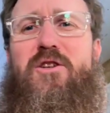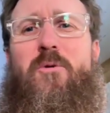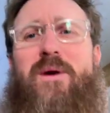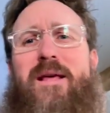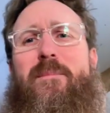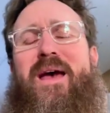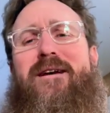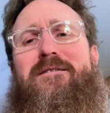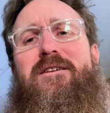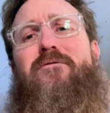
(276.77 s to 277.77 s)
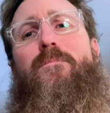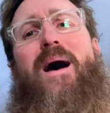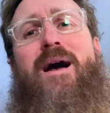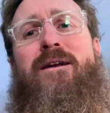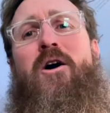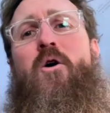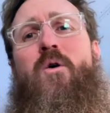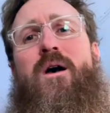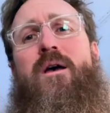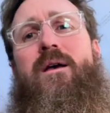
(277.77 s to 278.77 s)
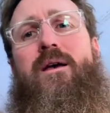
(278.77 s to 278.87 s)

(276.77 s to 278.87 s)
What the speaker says: so many pails of Bondo